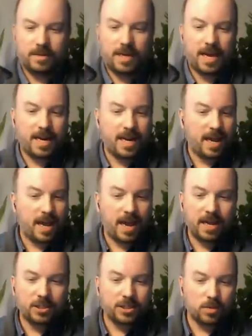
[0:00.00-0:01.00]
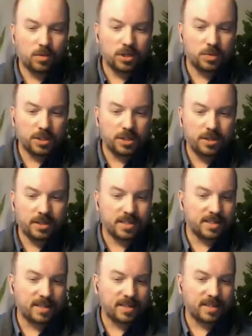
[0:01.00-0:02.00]
And actually it works really good. It's
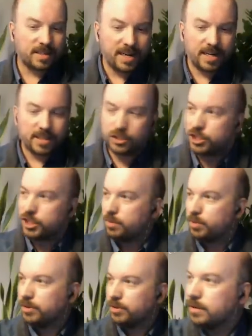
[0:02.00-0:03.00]
like lighting on the cheap.